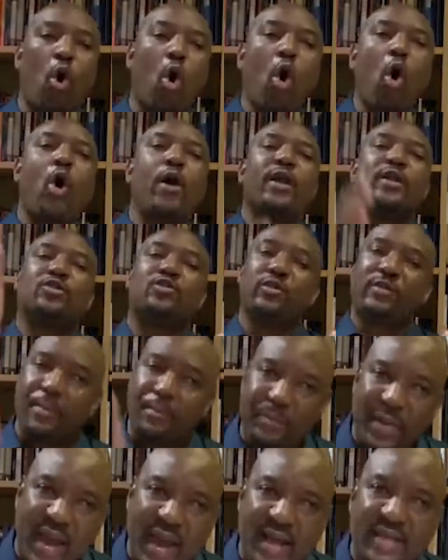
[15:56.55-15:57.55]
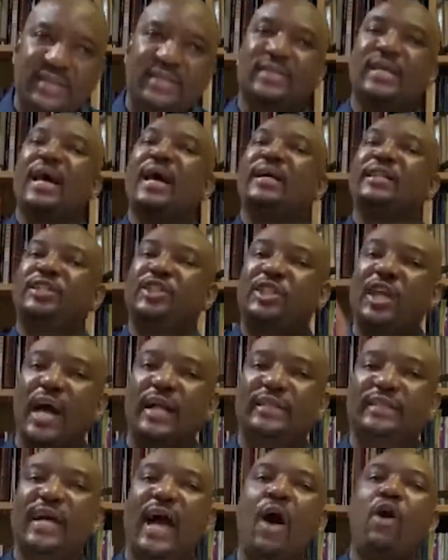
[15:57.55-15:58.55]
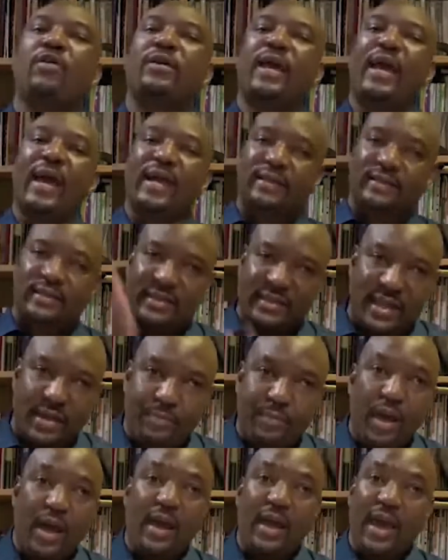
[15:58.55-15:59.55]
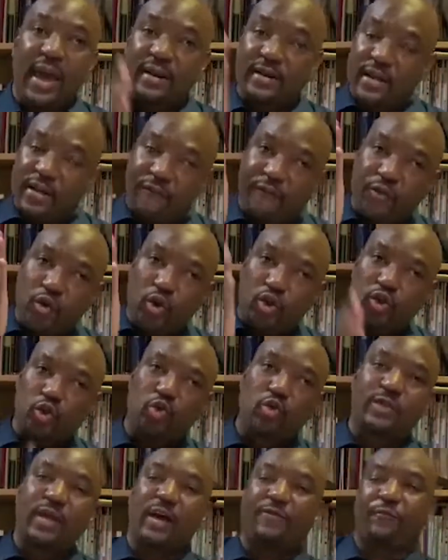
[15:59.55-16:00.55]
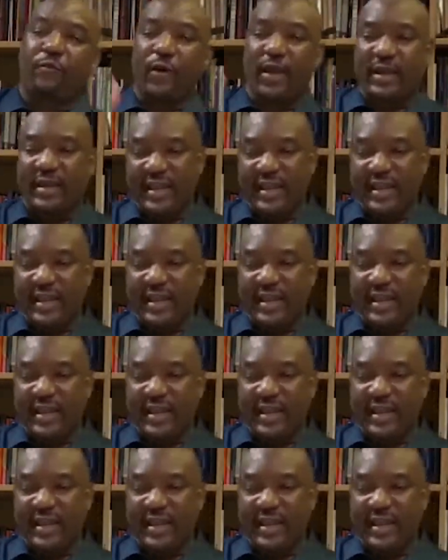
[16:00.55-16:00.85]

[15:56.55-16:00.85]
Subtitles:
go into the beds, shut down and sleep. And if you do that